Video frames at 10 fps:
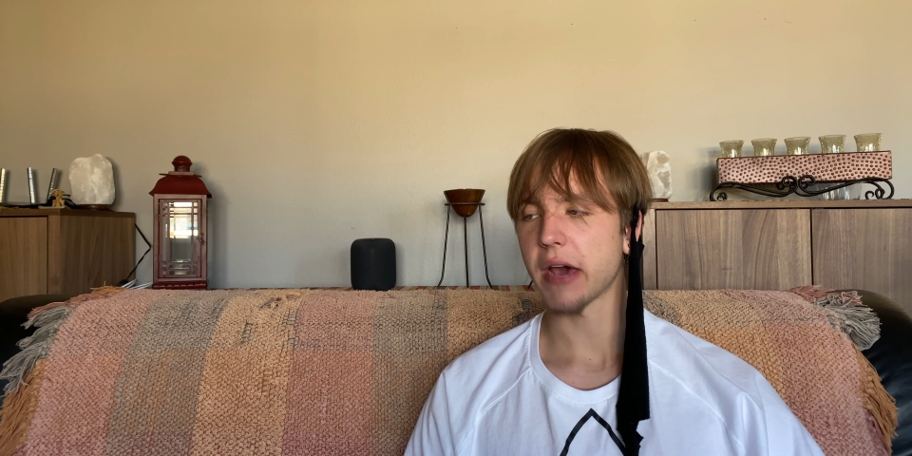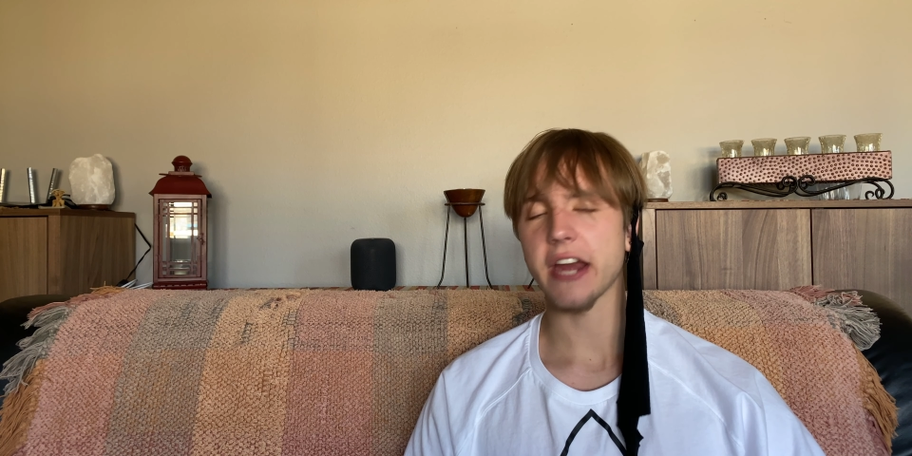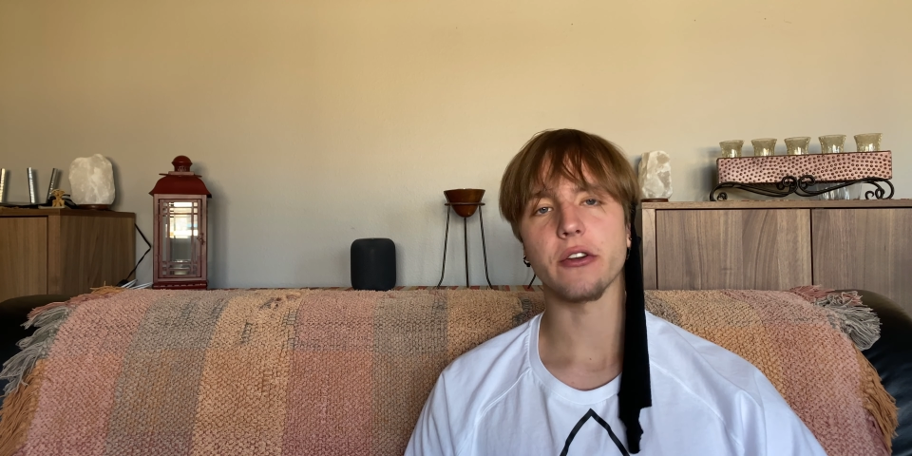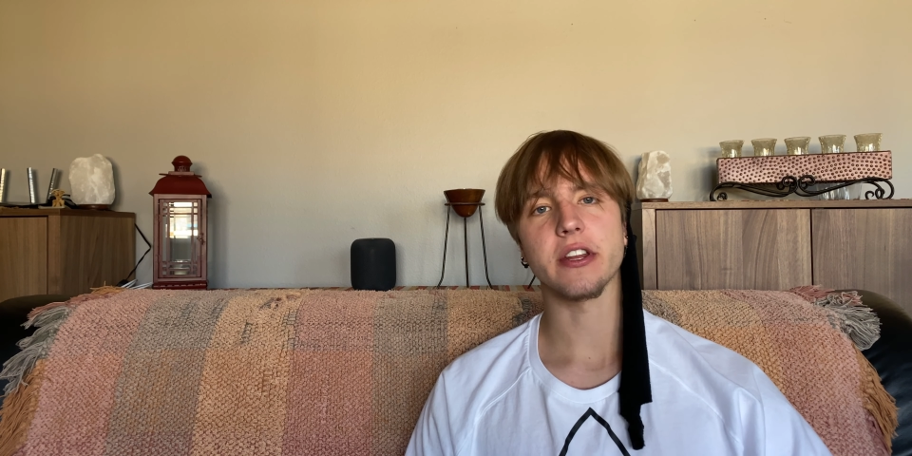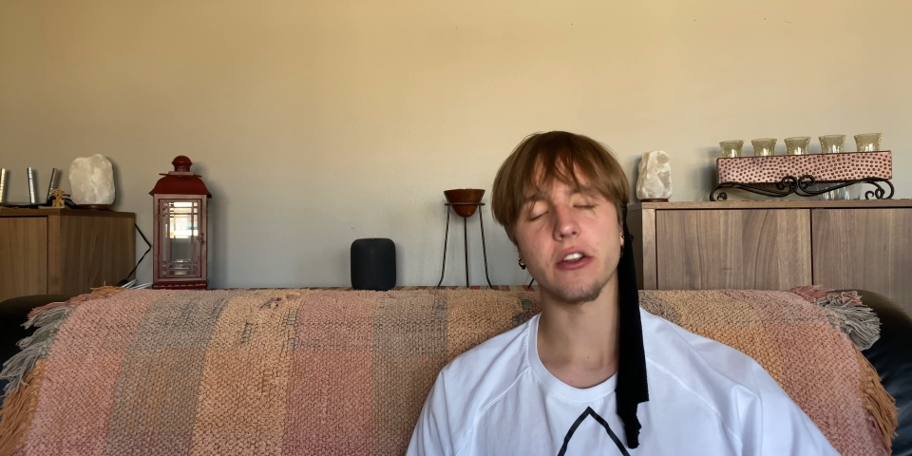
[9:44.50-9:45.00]

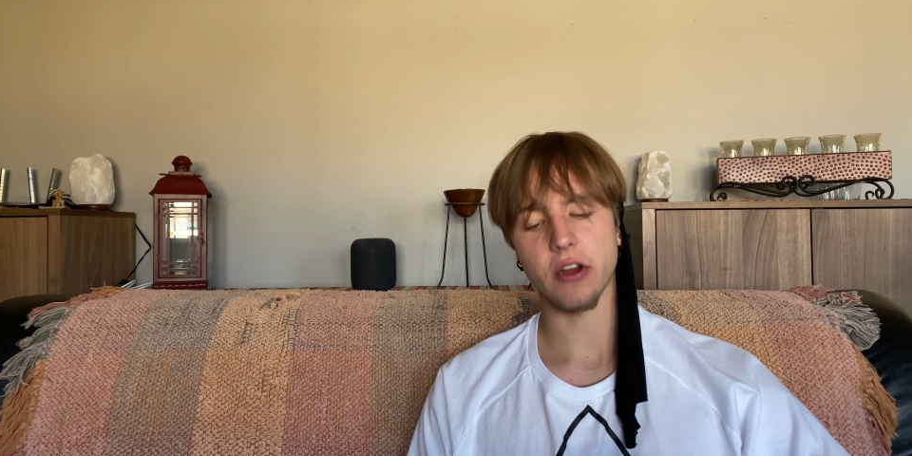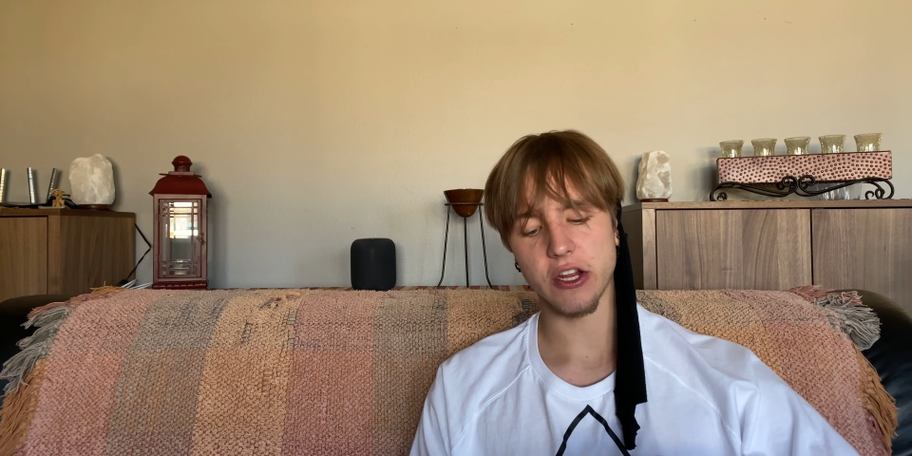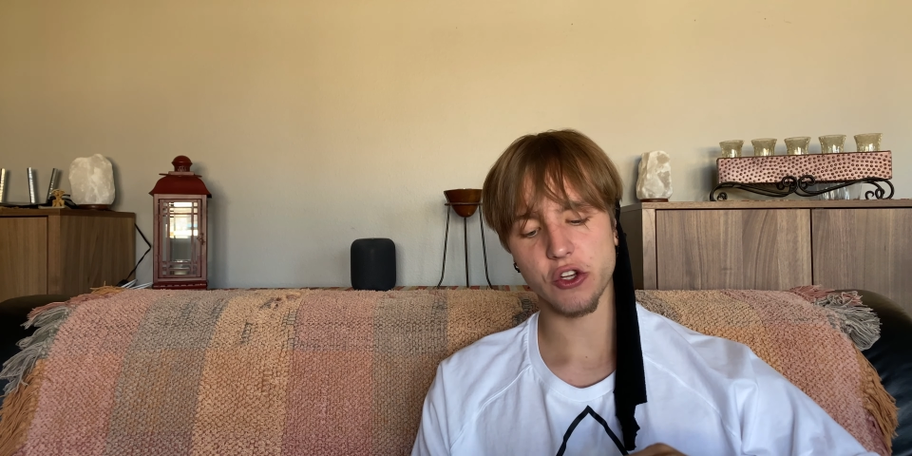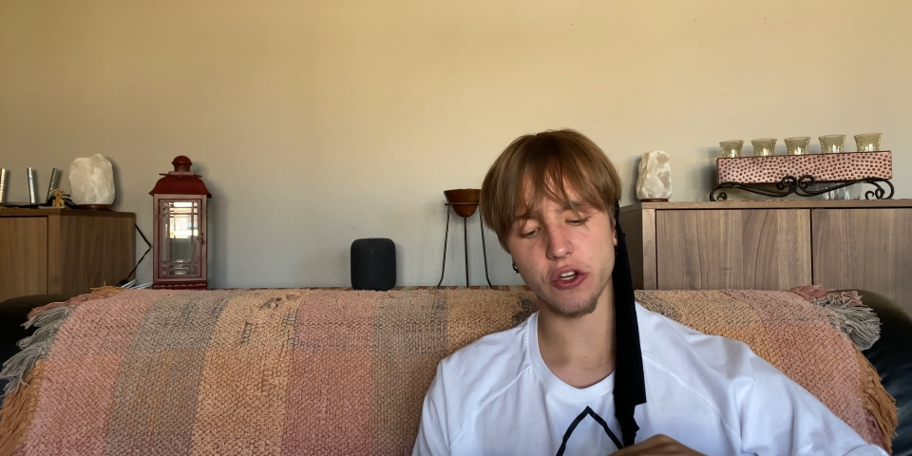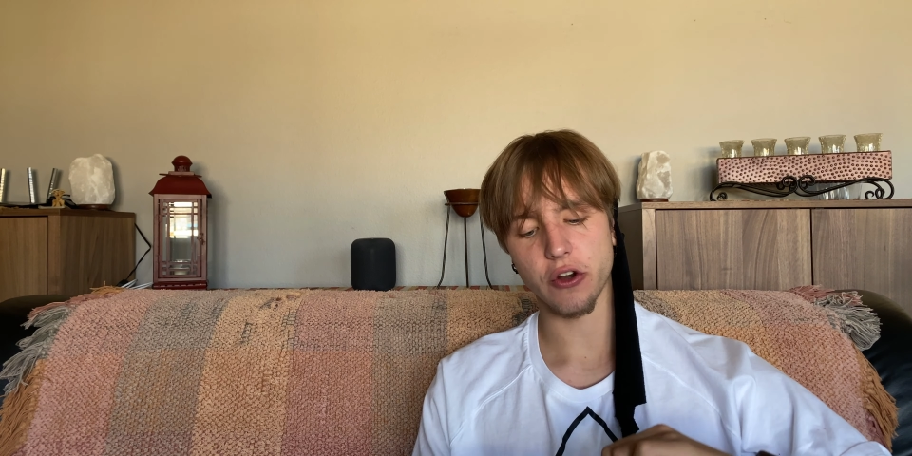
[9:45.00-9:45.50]

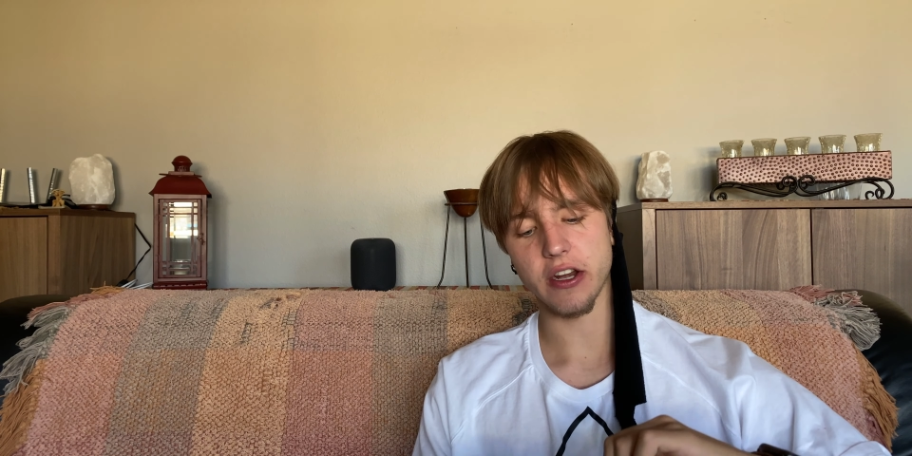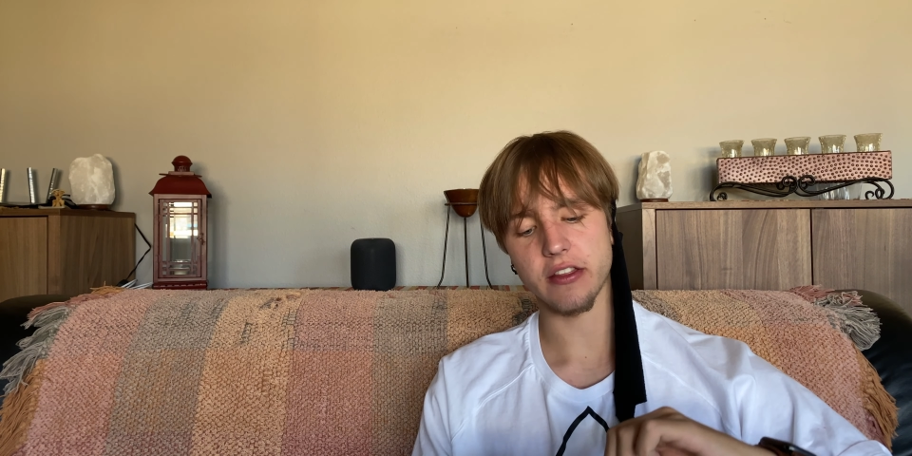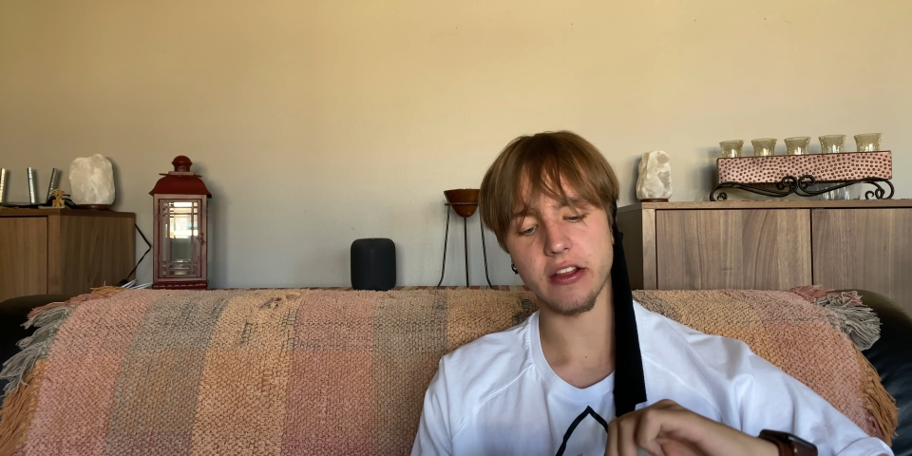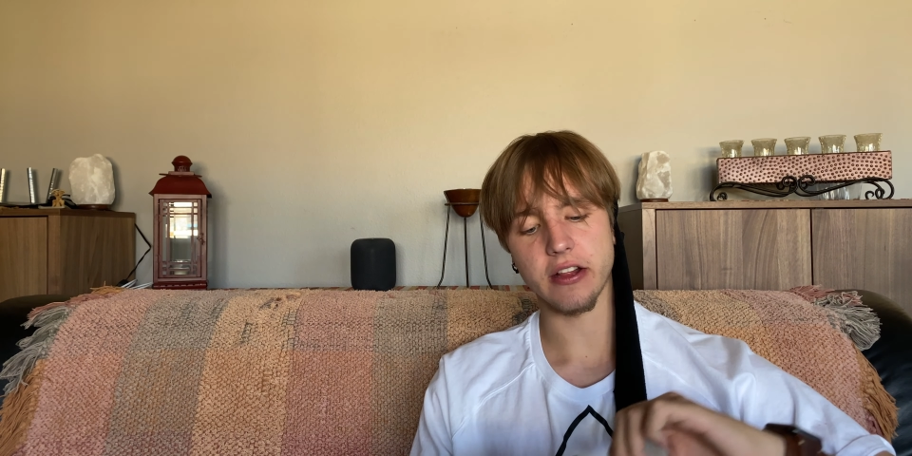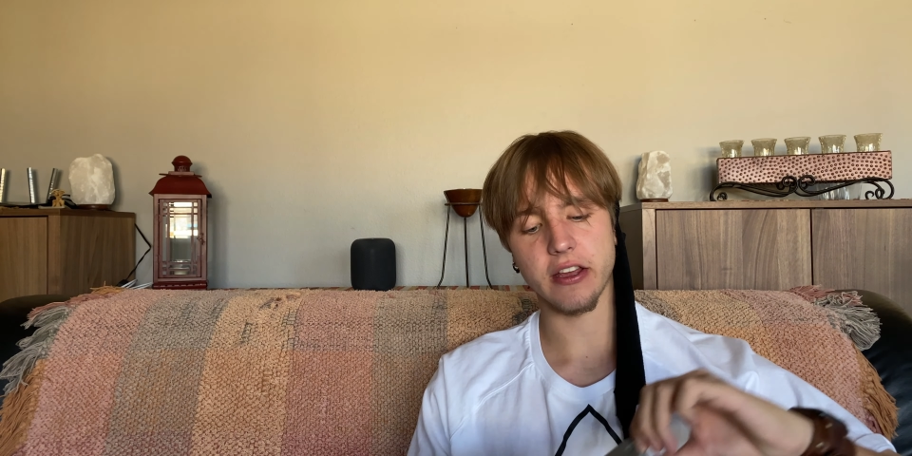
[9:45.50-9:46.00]
degradation, or
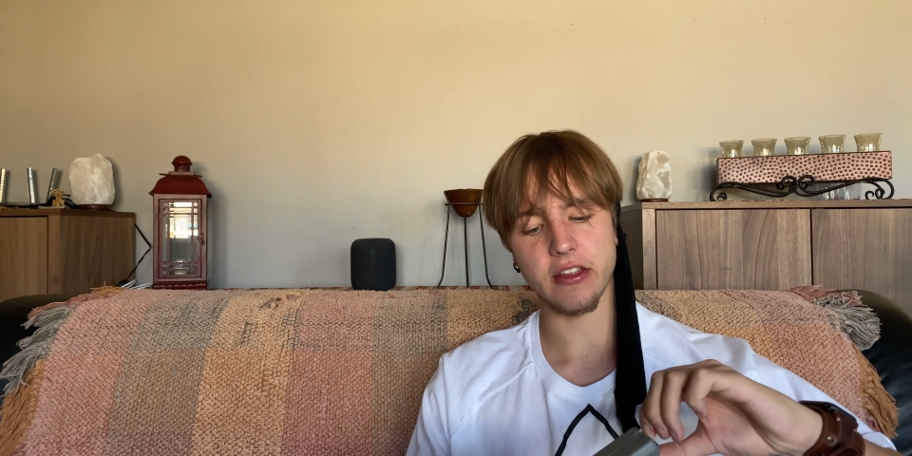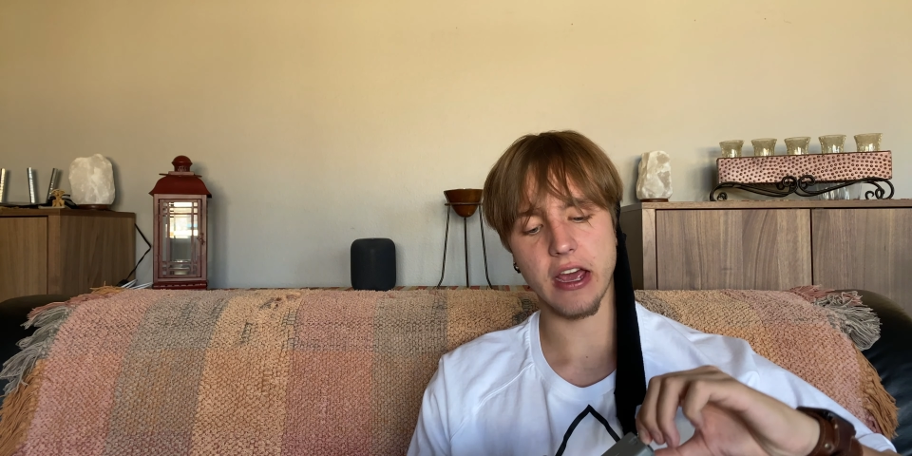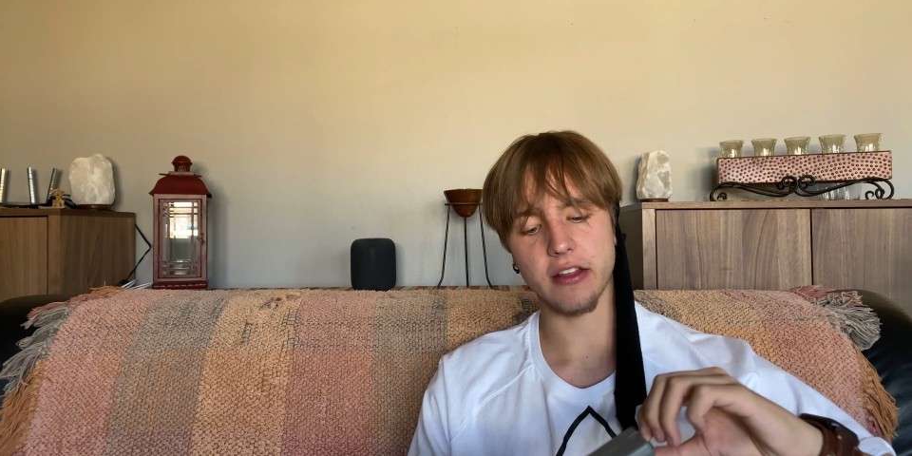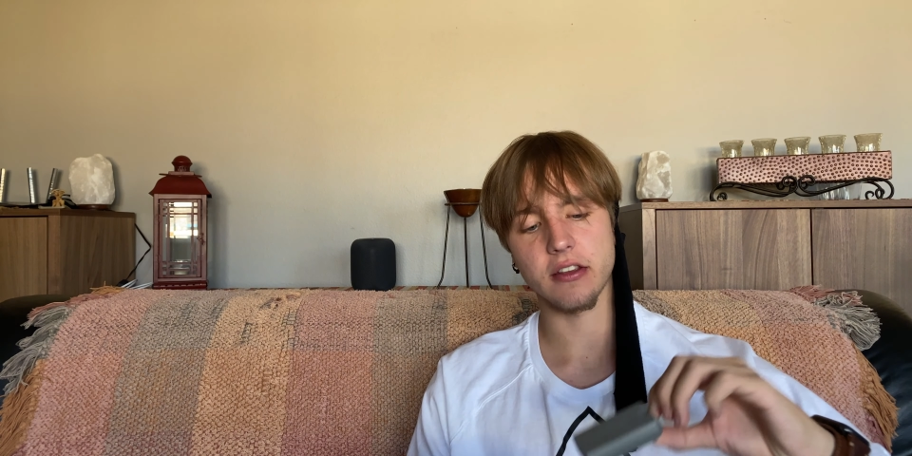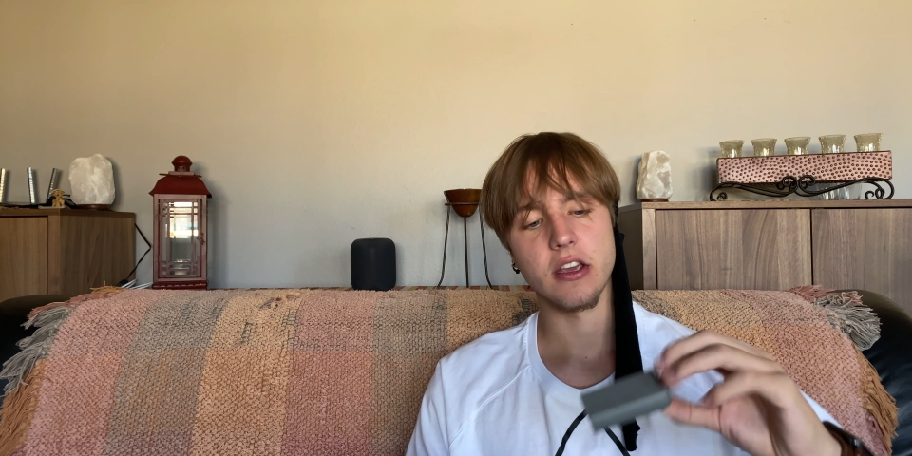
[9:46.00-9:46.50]
anything like
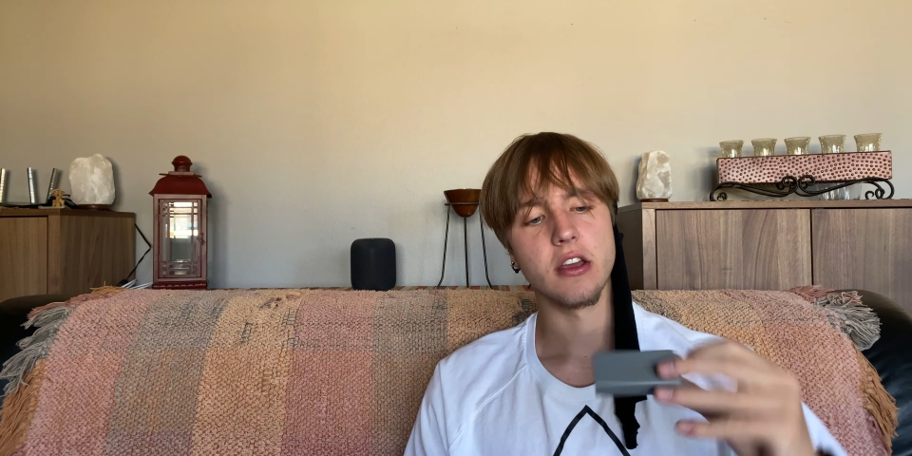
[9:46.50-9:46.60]
that.